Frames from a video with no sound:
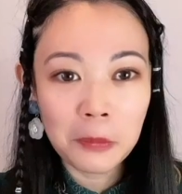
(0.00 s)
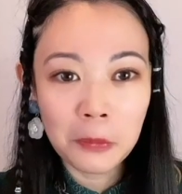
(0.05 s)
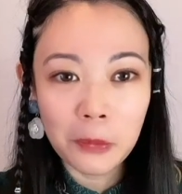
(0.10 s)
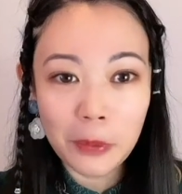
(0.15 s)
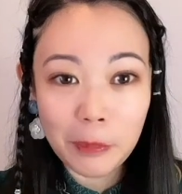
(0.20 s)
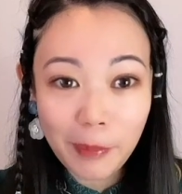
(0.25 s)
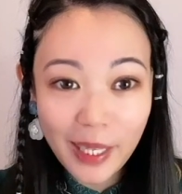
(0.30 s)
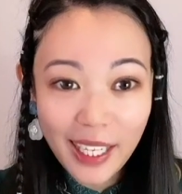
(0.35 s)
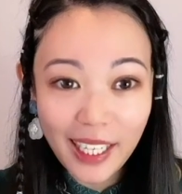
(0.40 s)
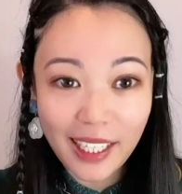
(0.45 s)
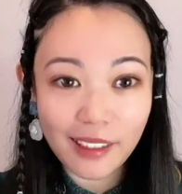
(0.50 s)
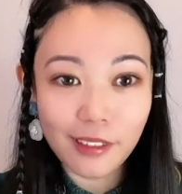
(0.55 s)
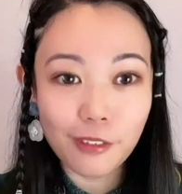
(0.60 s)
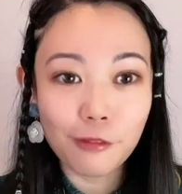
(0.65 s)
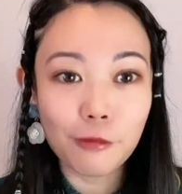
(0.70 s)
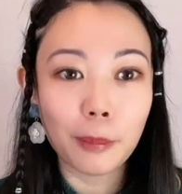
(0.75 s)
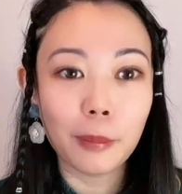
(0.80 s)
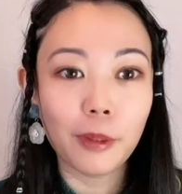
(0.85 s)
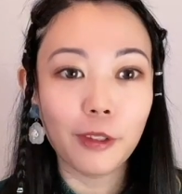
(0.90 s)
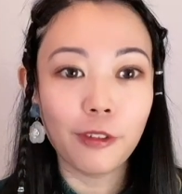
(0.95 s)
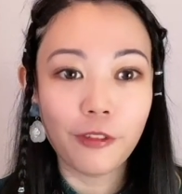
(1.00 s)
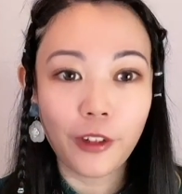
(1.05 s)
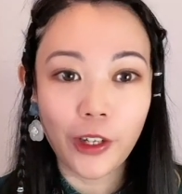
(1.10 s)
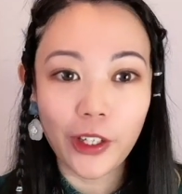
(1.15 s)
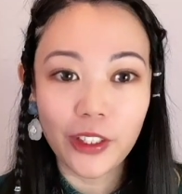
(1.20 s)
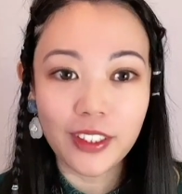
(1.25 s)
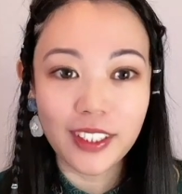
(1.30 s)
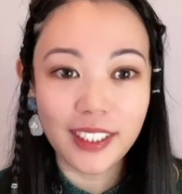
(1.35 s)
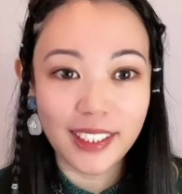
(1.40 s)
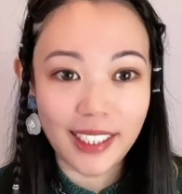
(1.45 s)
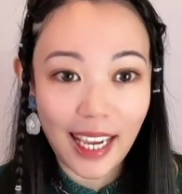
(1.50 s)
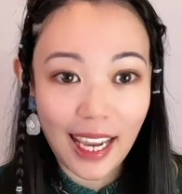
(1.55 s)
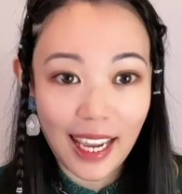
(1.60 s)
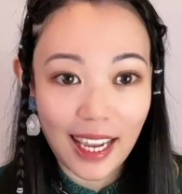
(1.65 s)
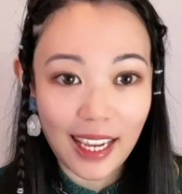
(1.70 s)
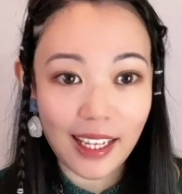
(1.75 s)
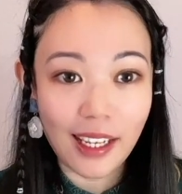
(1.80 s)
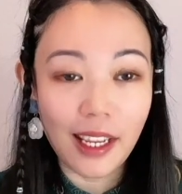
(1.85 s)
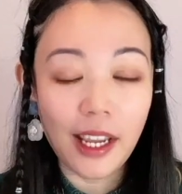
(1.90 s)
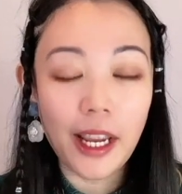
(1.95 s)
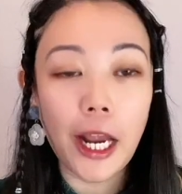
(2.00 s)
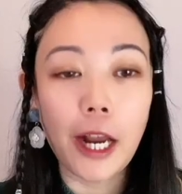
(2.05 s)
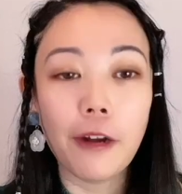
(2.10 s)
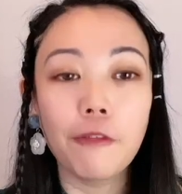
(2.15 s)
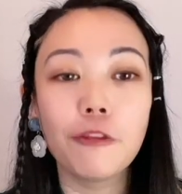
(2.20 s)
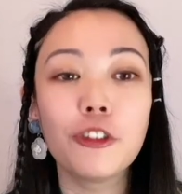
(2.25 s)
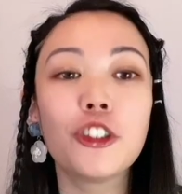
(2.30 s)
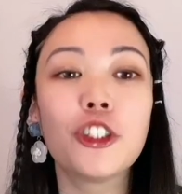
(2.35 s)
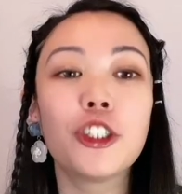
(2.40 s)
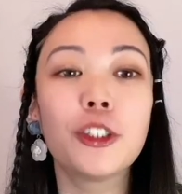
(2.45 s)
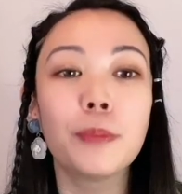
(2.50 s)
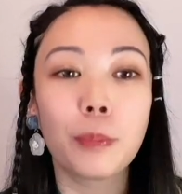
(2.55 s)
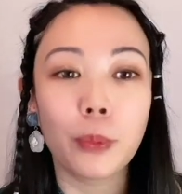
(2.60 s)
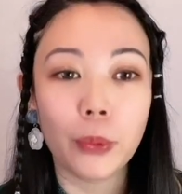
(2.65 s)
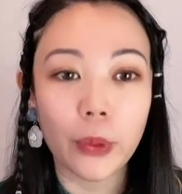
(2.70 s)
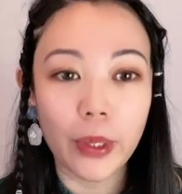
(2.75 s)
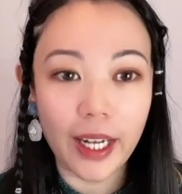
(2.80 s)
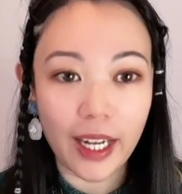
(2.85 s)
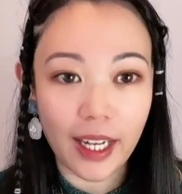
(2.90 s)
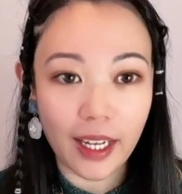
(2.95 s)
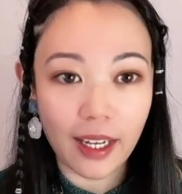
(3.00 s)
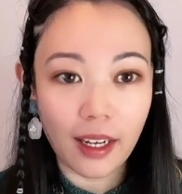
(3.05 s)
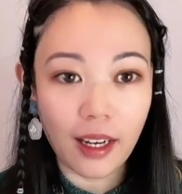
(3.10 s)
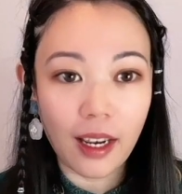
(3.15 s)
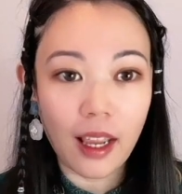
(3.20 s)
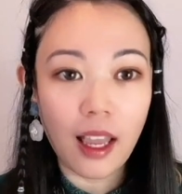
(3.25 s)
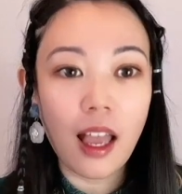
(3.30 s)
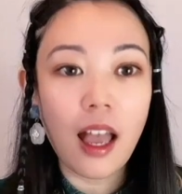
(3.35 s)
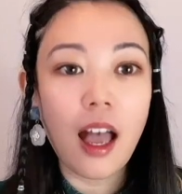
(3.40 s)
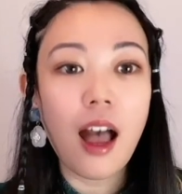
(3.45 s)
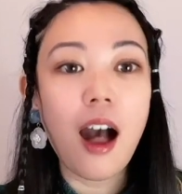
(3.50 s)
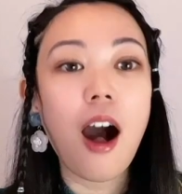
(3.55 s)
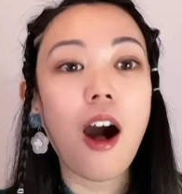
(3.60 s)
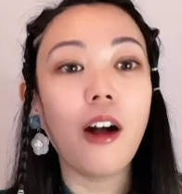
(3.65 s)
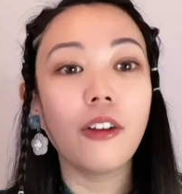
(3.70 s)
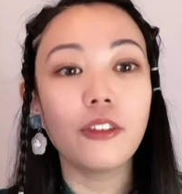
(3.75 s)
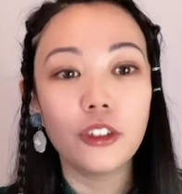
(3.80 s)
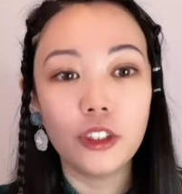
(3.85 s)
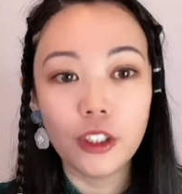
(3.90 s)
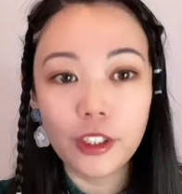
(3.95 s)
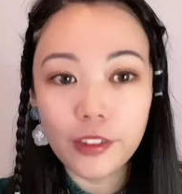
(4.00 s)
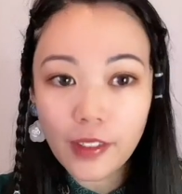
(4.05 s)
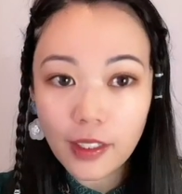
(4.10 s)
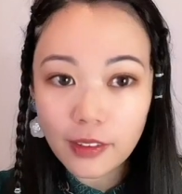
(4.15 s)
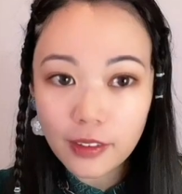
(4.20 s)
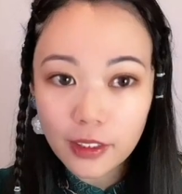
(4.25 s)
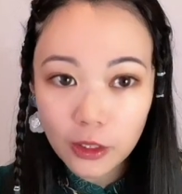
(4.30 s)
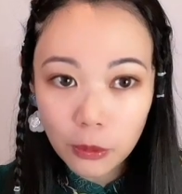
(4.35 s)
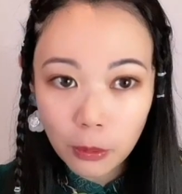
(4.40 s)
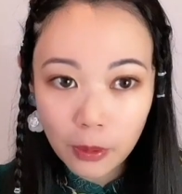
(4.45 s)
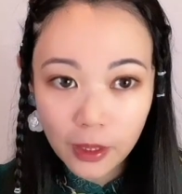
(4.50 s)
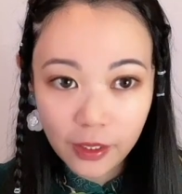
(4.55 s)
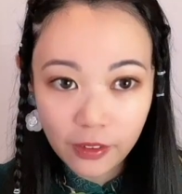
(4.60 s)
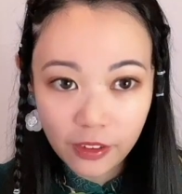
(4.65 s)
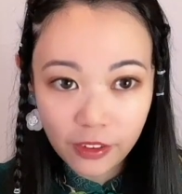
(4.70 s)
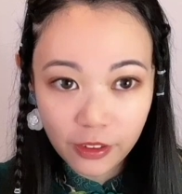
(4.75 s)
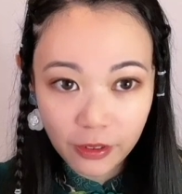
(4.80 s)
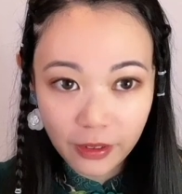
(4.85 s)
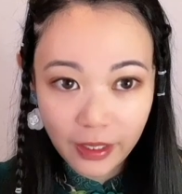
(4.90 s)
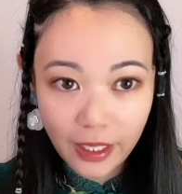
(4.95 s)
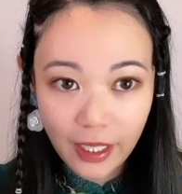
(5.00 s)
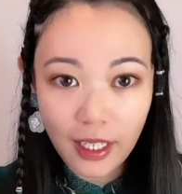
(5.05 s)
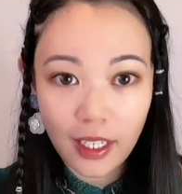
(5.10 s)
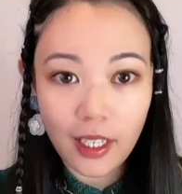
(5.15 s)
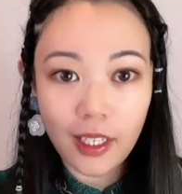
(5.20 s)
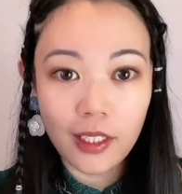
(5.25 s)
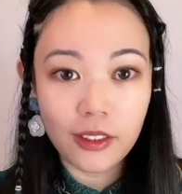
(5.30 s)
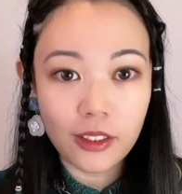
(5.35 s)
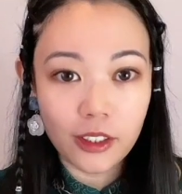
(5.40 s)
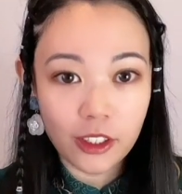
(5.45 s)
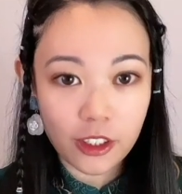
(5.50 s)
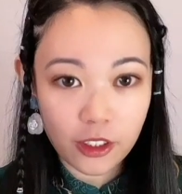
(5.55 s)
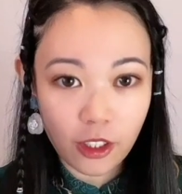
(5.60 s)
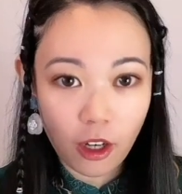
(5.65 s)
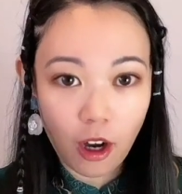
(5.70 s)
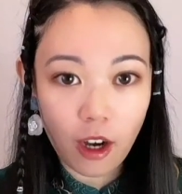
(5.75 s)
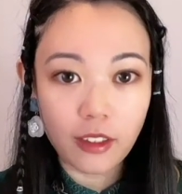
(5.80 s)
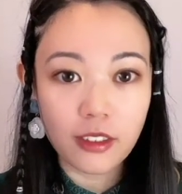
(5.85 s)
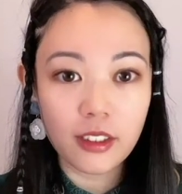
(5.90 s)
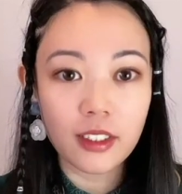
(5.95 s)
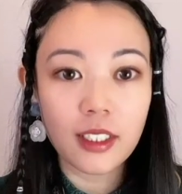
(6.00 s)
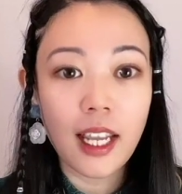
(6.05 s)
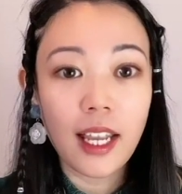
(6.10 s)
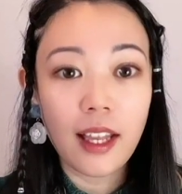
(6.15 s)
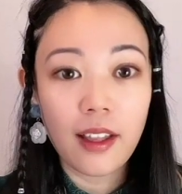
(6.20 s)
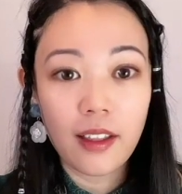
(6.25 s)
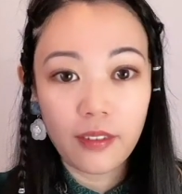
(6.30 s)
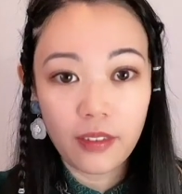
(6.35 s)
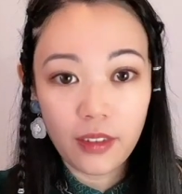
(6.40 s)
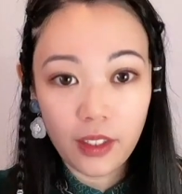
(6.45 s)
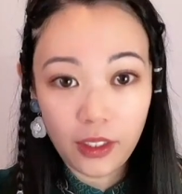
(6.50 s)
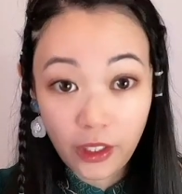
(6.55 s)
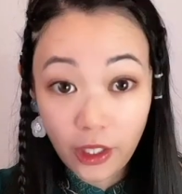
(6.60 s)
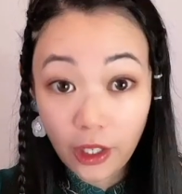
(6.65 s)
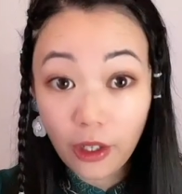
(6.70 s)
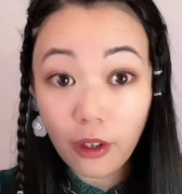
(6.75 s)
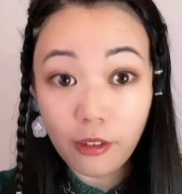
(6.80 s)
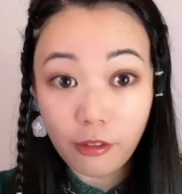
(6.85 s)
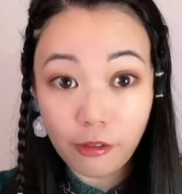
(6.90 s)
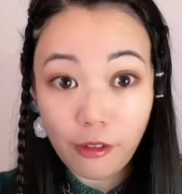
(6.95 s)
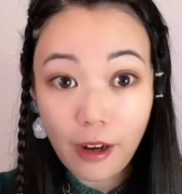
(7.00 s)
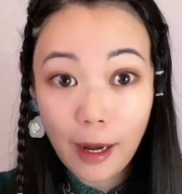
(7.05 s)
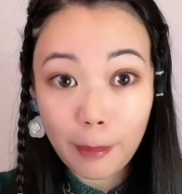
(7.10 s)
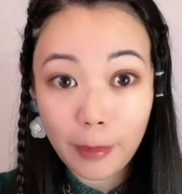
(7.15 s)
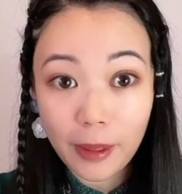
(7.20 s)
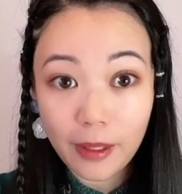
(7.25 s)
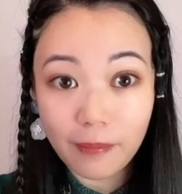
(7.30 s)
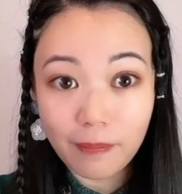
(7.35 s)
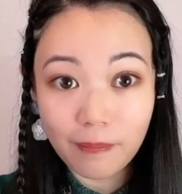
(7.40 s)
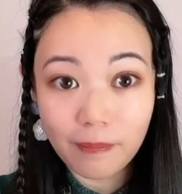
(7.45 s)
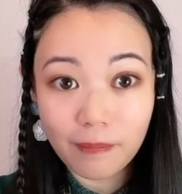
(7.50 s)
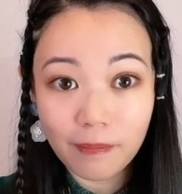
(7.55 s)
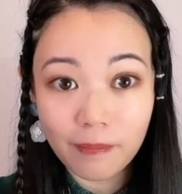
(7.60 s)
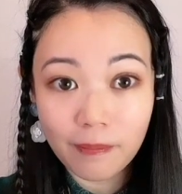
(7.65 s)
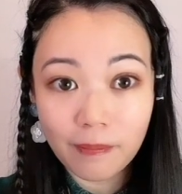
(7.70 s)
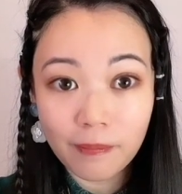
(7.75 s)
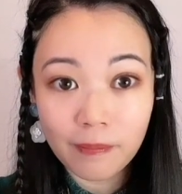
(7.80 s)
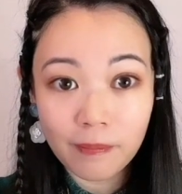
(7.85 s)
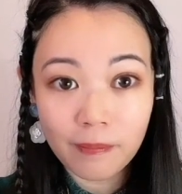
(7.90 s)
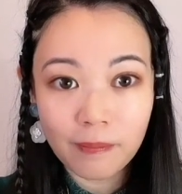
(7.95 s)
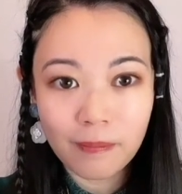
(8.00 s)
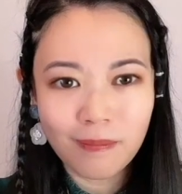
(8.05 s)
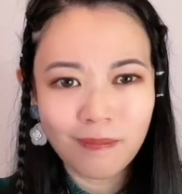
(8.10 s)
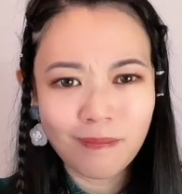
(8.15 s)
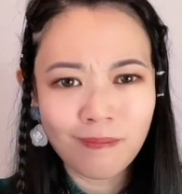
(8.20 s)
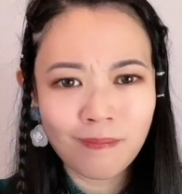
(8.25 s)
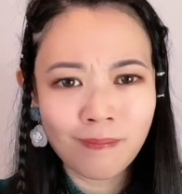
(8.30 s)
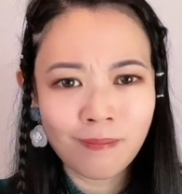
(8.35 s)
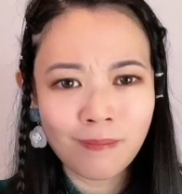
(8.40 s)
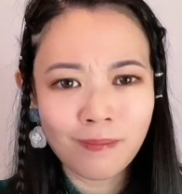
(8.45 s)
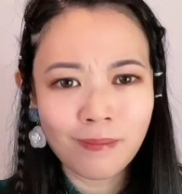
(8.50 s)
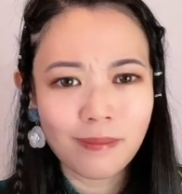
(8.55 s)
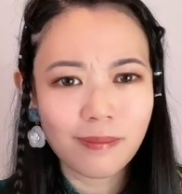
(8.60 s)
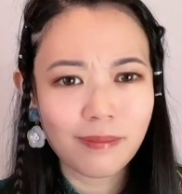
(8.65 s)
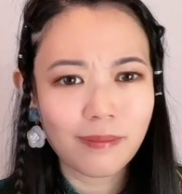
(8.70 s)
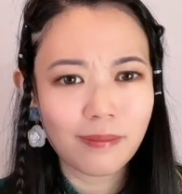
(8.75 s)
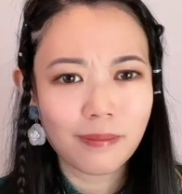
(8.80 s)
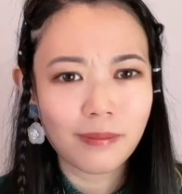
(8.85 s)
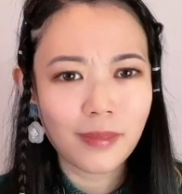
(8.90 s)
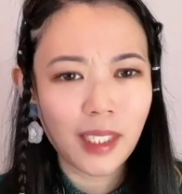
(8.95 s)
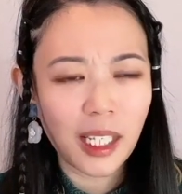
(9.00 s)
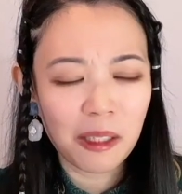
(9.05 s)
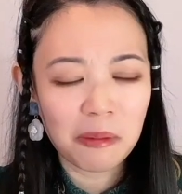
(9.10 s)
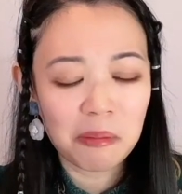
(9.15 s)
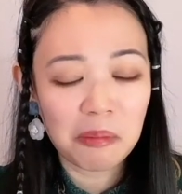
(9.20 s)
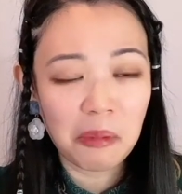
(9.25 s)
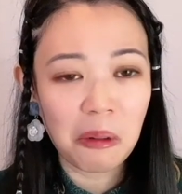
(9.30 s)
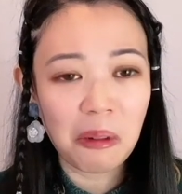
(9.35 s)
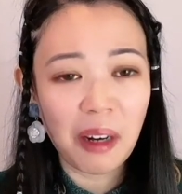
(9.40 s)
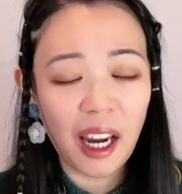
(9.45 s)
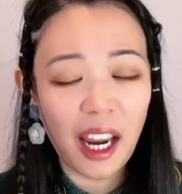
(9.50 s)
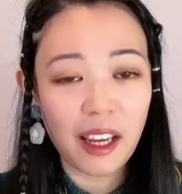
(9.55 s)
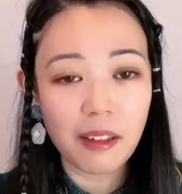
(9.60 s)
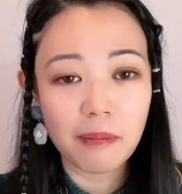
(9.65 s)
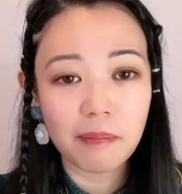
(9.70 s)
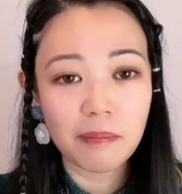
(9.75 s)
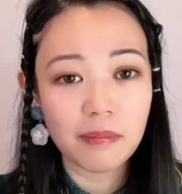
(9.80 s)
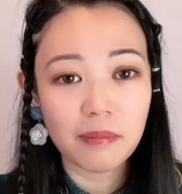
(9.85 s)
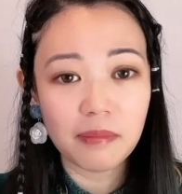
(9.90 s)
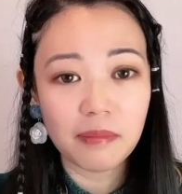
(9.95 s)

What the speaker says: We mean from the first day of spring on 2023 starts the year of rabbit. Okay.